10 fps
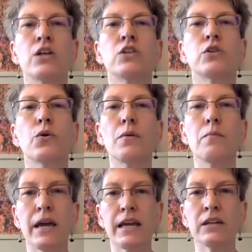So, the
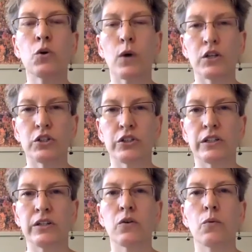main
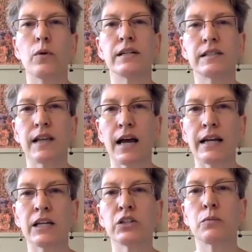question when
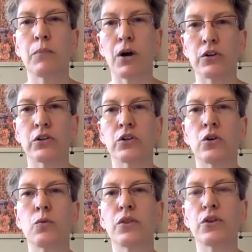deciding to partner
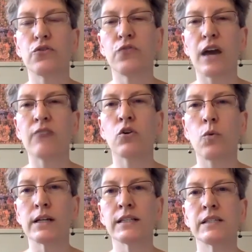with a
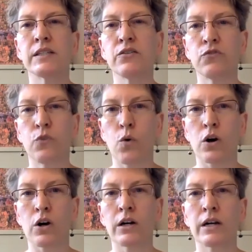
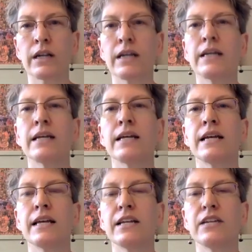501c4
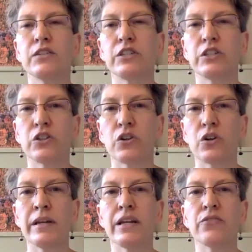is to
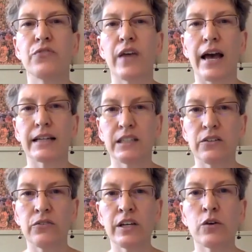determine if the
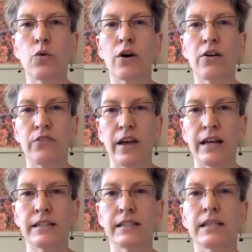activity or
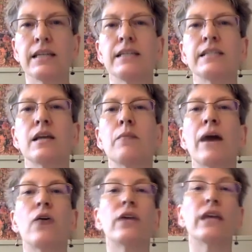event is
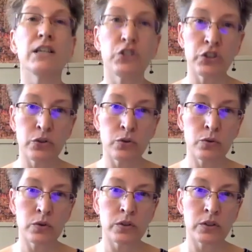about
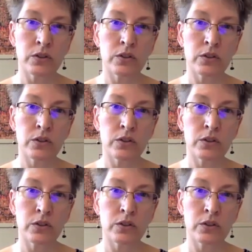issues